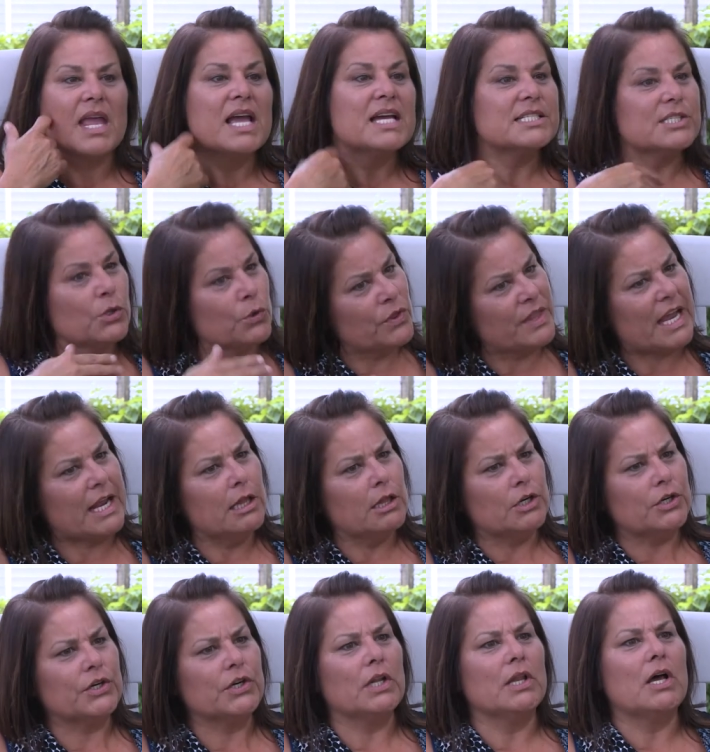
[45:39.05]
So they
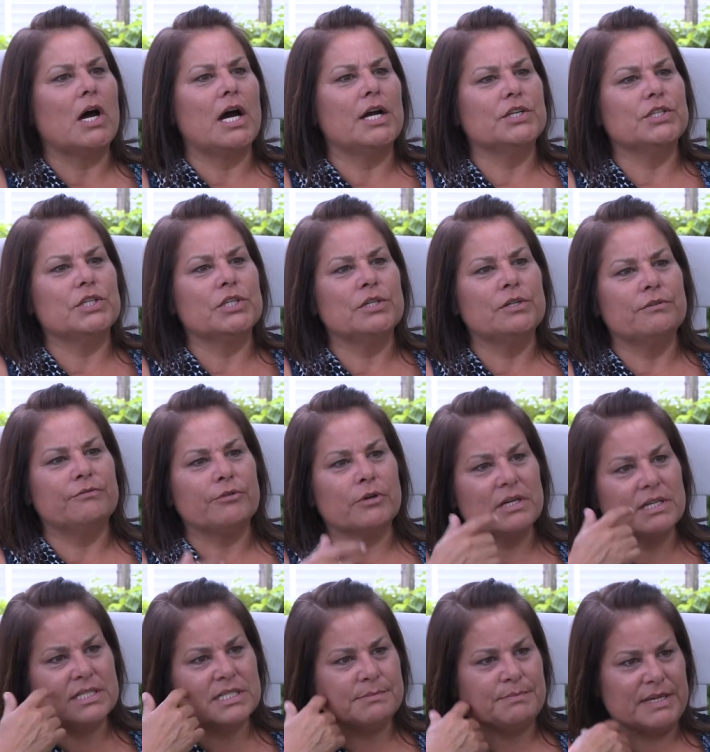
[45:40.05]
learned a lot too for
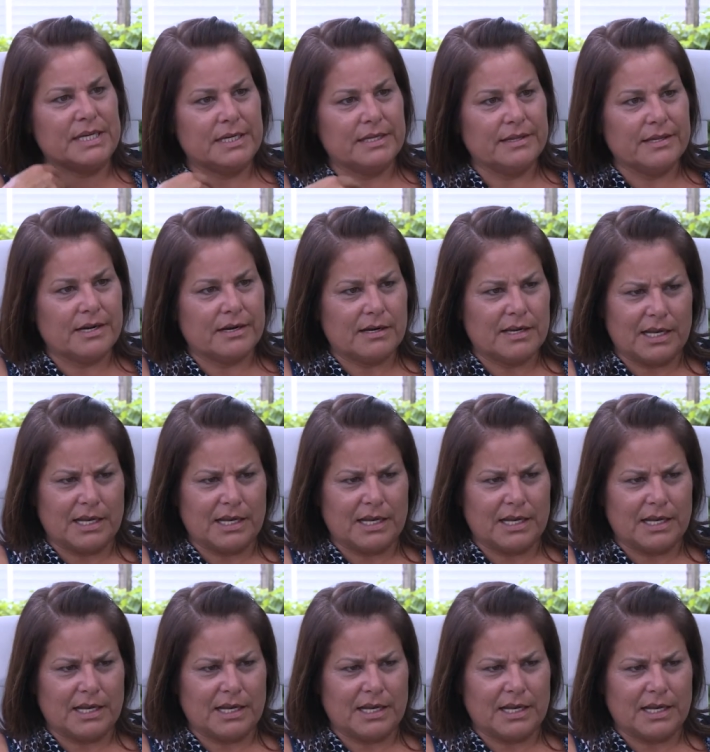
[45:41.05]
us being there.